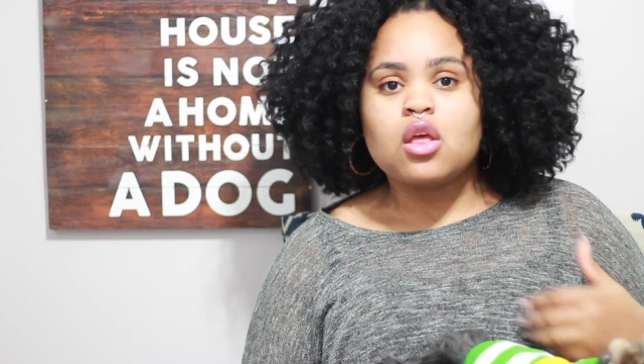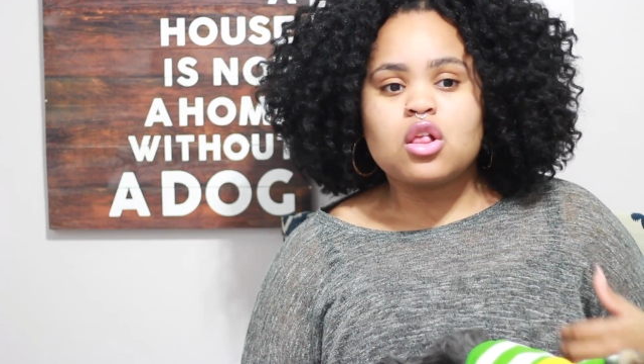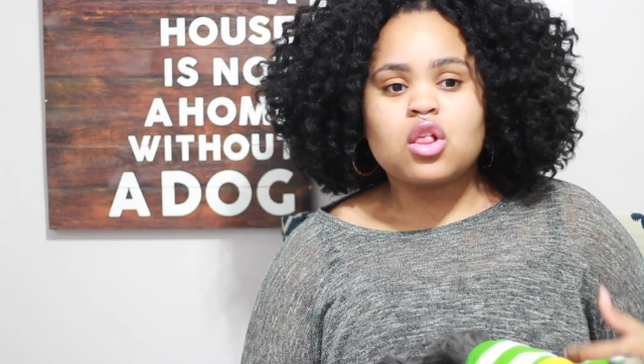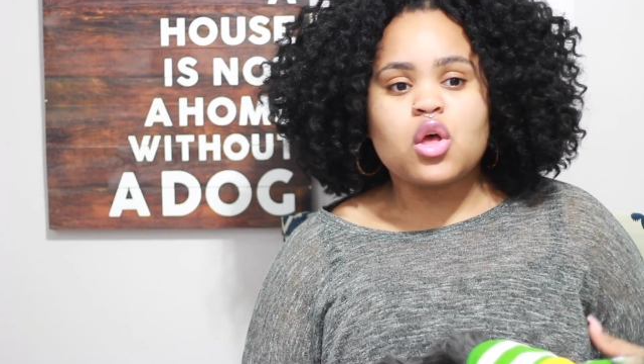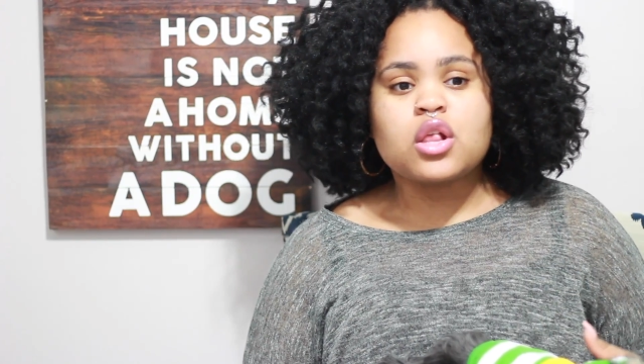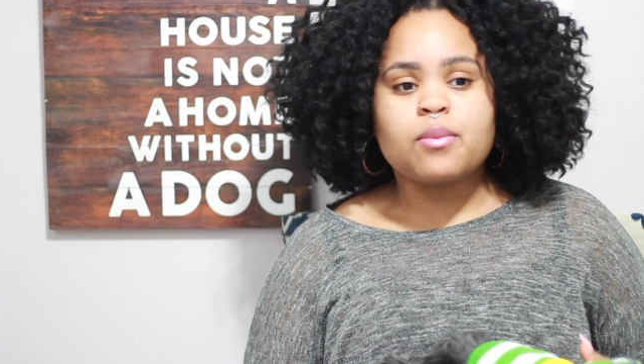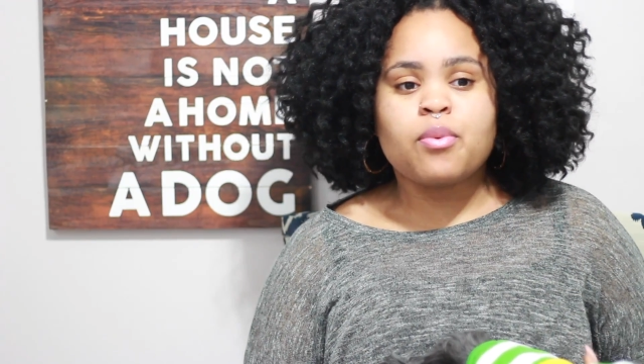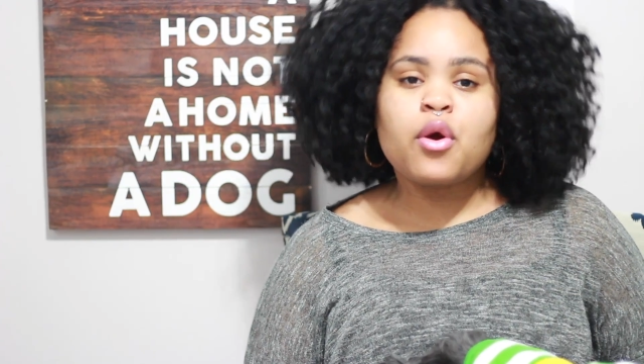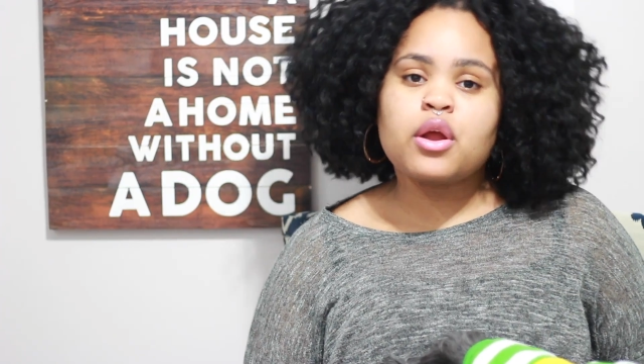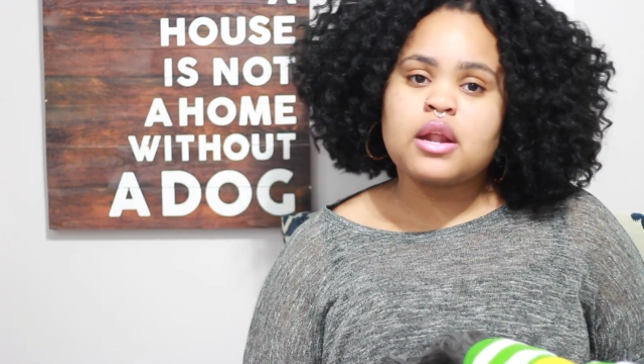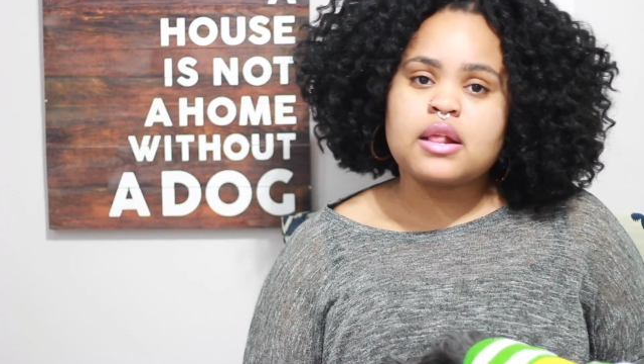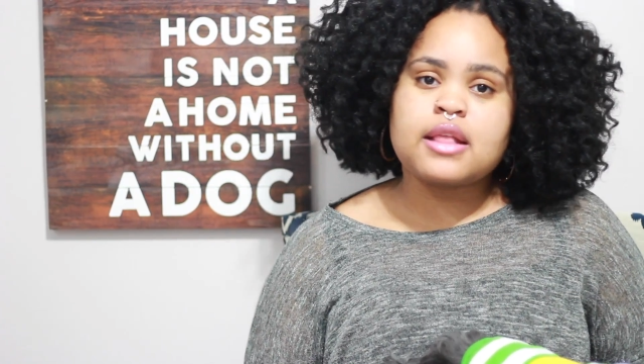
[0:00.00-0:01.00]
So it's
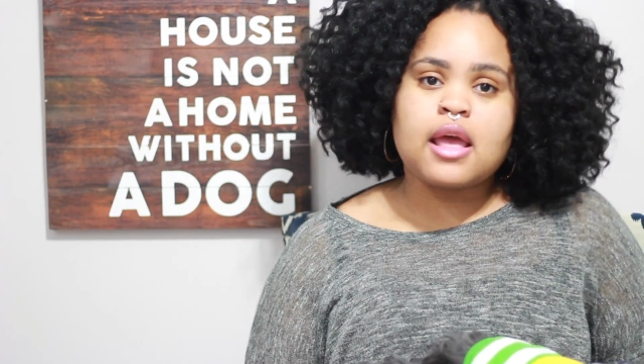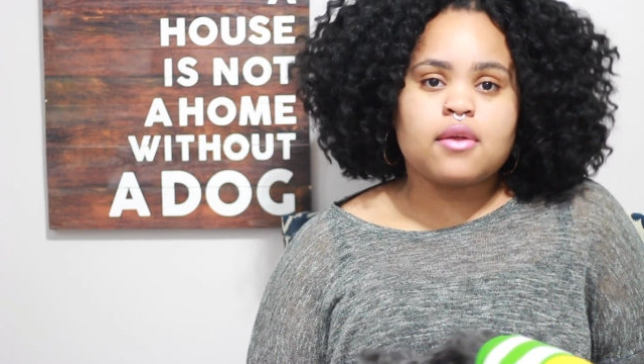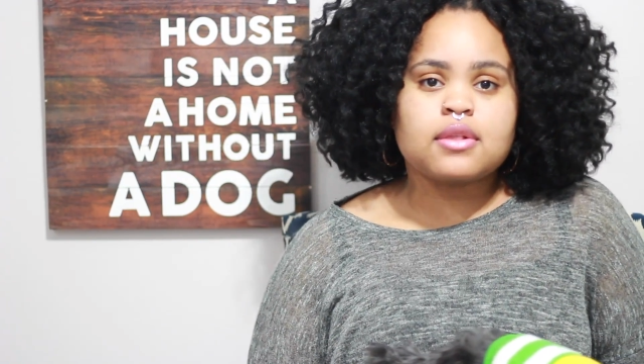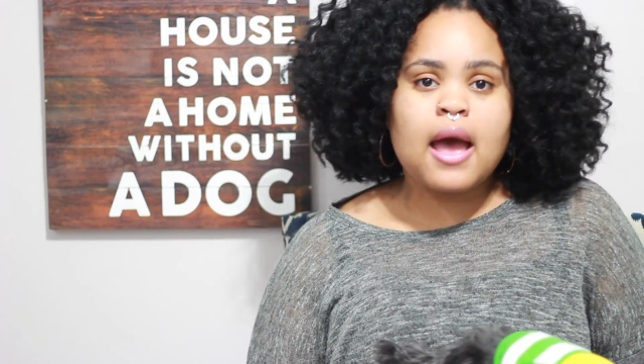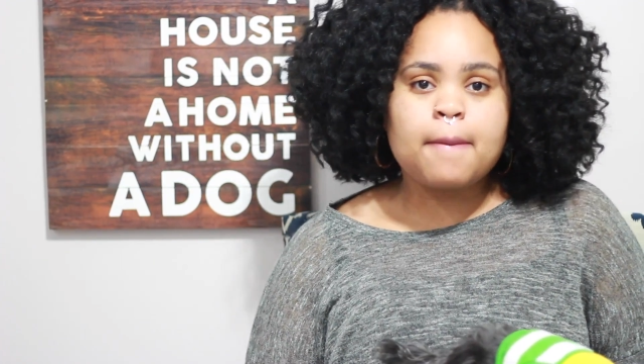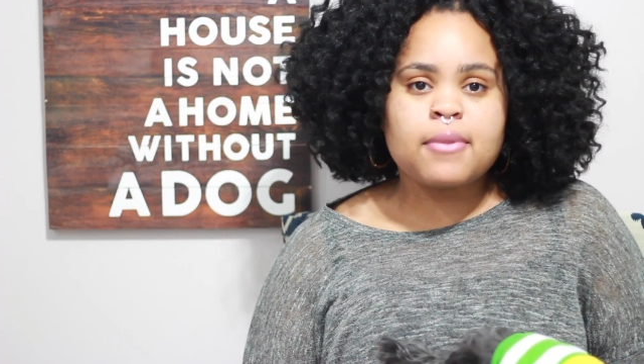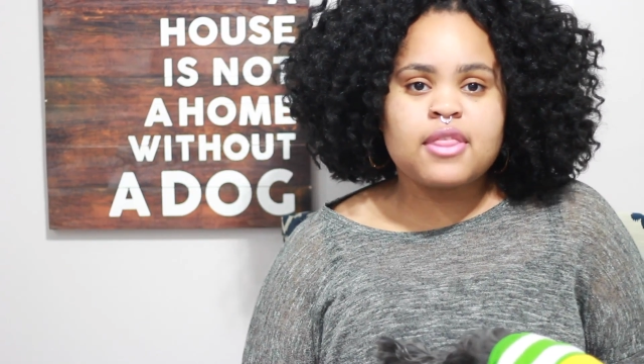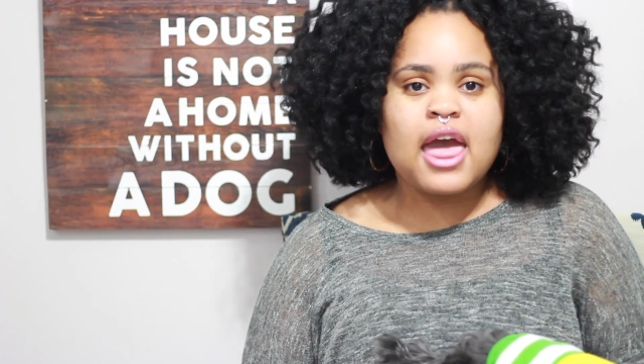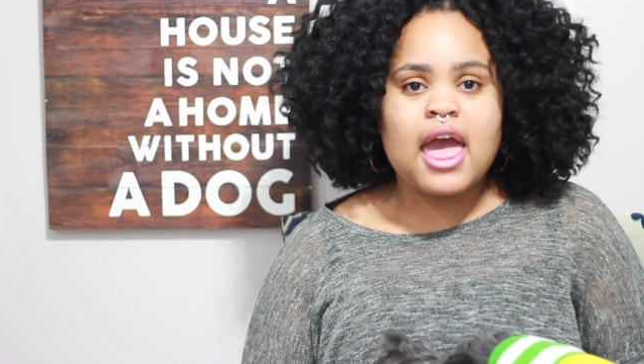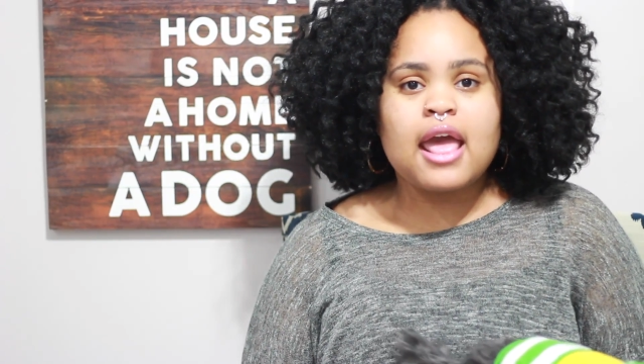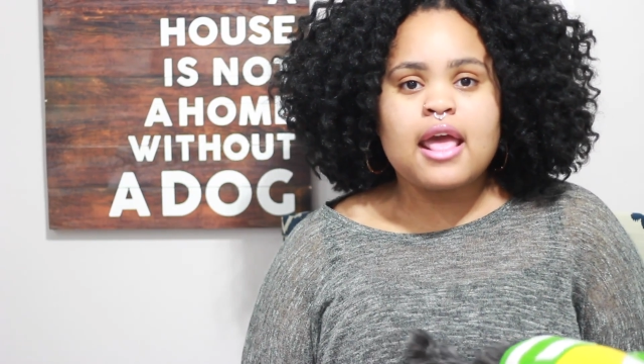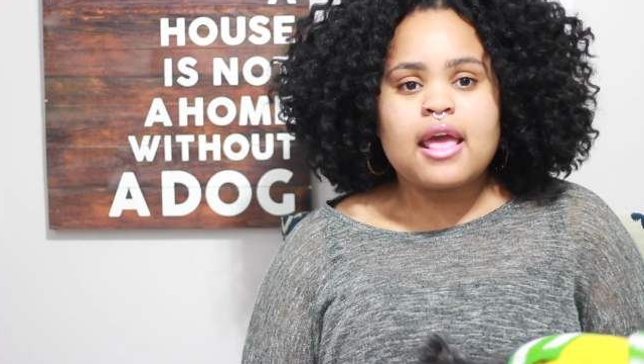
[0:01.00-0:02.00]
important to stay on top of
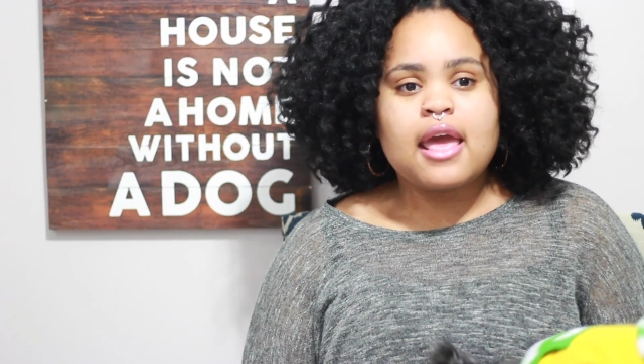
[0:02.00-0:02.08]
that